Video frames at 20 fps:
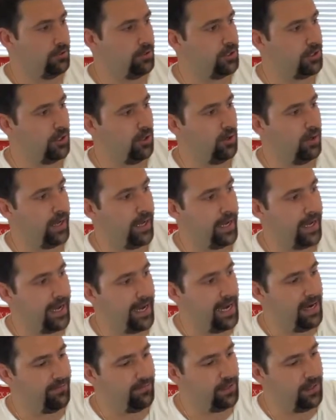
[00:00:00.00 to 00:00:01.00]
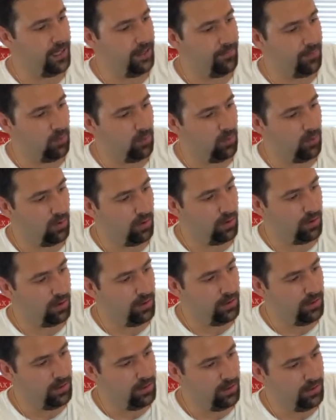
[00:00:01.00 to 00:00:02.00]
So a half cup or
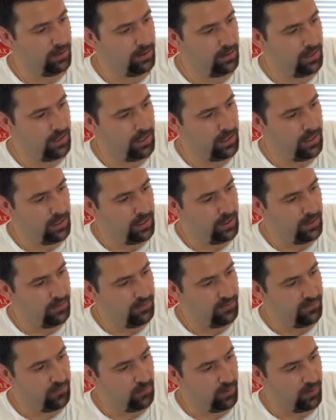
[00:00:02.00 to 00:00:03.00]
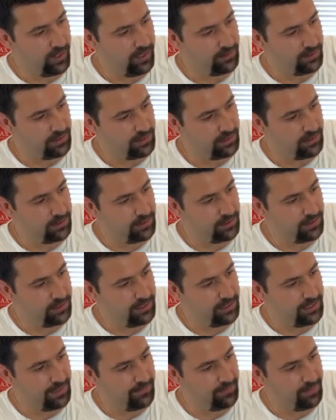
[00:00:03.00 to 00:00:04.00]
4 ounces. It
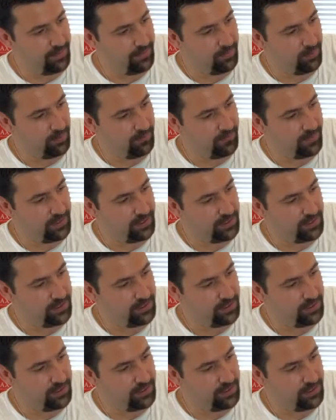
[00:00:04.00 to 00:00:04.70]
doesn't have to be perfect.